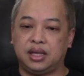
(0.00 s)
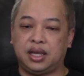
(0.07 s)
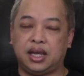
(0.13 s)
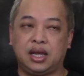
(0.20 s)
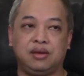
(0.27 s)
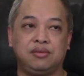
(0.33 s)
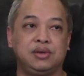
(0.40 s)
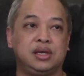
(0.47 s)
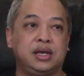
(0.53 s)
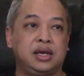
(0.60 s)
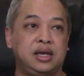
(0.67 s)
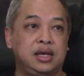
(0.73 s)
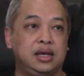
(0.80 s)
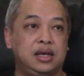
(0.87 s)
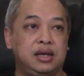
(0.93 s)
every
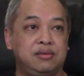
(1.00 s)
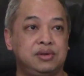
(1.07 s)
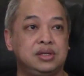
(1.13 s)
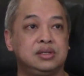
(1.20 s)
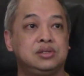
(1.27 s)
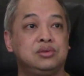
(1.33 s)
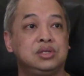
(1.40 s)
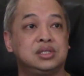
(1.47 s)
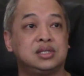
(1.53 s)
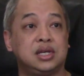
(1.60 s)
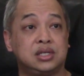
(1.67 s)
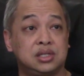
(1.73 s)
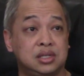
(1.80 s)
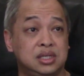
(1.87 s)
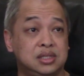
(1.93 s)
duty
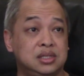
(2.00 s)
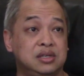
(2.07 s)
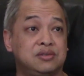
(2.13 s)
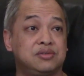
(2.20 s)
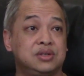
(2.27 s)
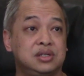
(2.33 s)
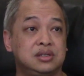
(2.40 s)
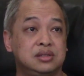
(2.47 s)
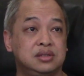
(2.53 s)
station is different.